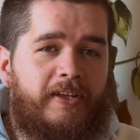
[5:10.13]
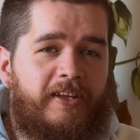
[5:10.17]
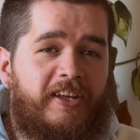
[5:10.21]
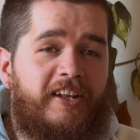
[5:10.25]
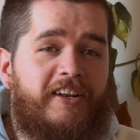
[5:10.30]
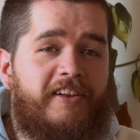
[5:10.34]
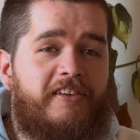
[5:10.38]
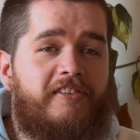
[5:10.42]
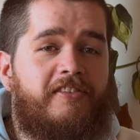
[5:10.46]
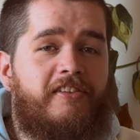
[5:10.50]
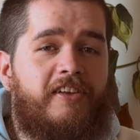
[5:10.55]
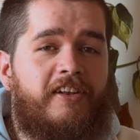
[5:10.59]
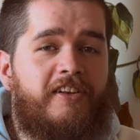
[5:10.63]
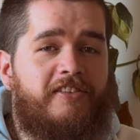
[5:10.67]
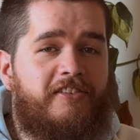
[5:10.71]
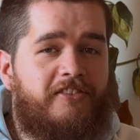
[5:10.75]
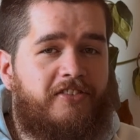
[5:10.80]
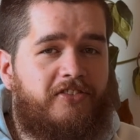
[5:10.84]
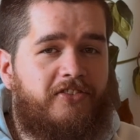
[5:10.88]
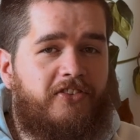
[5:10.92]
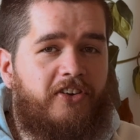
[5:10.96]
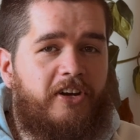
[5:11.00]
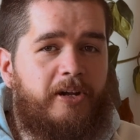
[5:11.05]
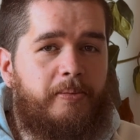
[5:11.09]
It is
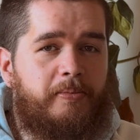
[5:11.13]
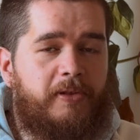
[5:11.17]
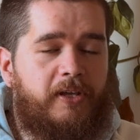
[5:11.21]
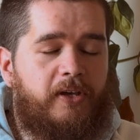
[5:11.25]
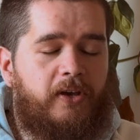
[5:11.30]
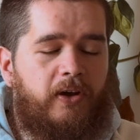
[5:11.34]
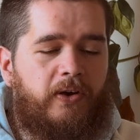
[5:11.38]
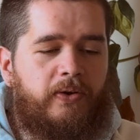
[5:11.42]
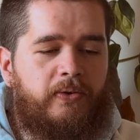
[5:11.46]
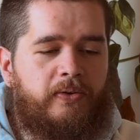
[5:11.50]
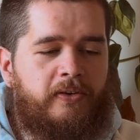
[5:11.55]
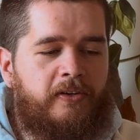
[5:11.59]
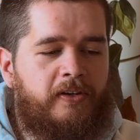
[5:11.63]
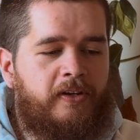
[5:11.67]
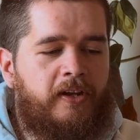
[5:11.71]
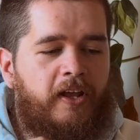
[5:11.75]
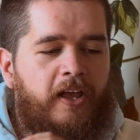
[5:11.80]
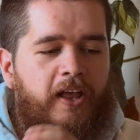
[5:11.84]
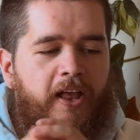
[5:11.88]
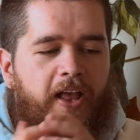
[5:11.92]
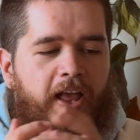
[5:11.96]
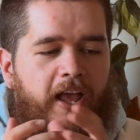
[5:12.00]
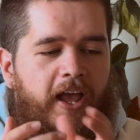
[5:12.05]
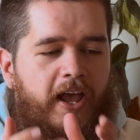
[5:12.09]
extremely golden,
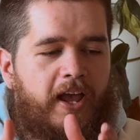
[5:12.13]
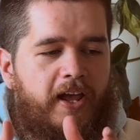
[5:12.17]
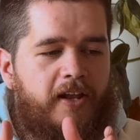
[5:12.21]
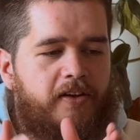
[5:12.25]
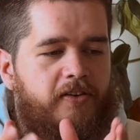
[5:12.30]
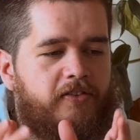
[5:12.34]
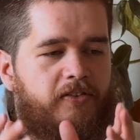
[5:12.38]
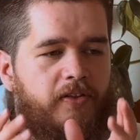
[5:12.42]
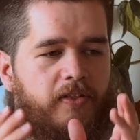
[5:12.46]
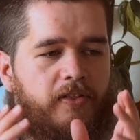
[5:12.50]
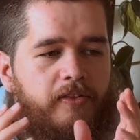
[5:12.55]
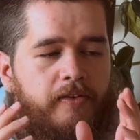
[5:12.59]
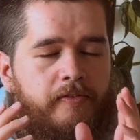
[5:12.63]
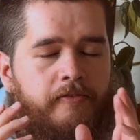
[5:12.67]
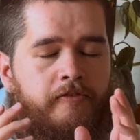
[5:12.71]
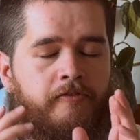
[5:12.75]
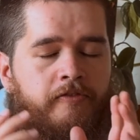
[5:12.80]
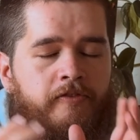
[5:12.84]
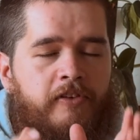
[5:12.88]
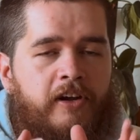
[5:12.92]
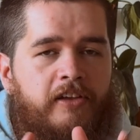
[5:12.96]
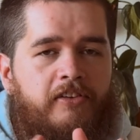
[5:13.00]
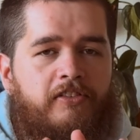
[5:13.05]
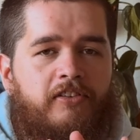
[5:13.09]
and the
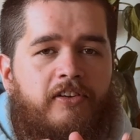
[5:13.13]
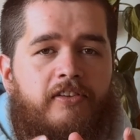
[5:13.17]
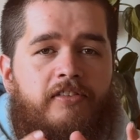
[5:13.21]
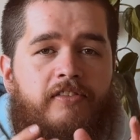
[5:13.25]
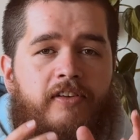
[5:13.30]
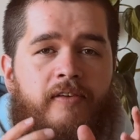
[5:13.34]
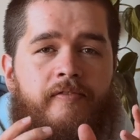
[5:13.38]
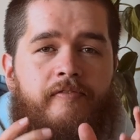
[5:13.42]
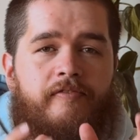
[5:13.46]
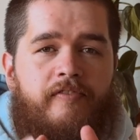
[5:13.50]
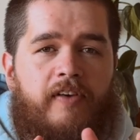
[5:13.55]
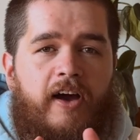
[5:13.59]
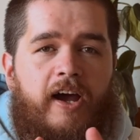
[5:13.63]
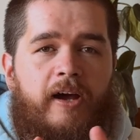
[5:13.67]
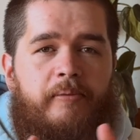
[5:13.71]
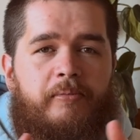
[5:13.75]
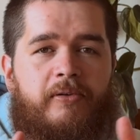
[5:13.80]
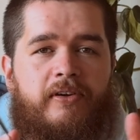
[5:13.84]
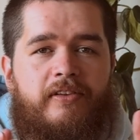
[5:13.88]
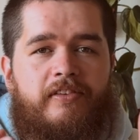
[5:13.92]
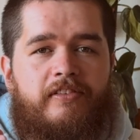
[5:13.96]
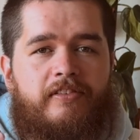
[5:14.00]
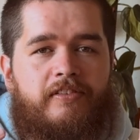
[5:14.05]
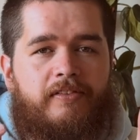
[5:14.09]
richness and
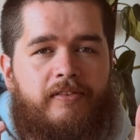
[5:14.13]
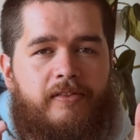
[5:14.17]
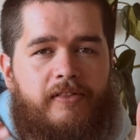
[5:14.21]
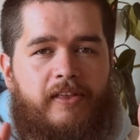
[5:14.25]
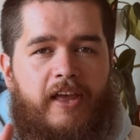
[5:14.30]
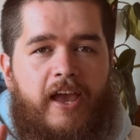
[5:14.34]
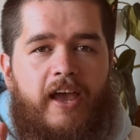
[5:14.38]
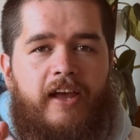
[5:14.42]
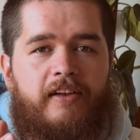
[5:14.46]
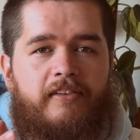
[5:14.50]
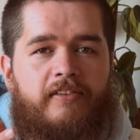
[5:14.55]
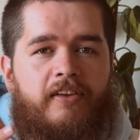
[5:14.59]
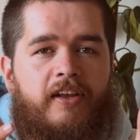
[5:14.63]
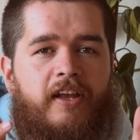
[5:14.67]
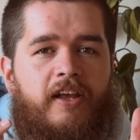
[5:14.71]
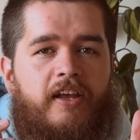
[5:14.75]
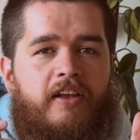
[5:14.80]
vibrance that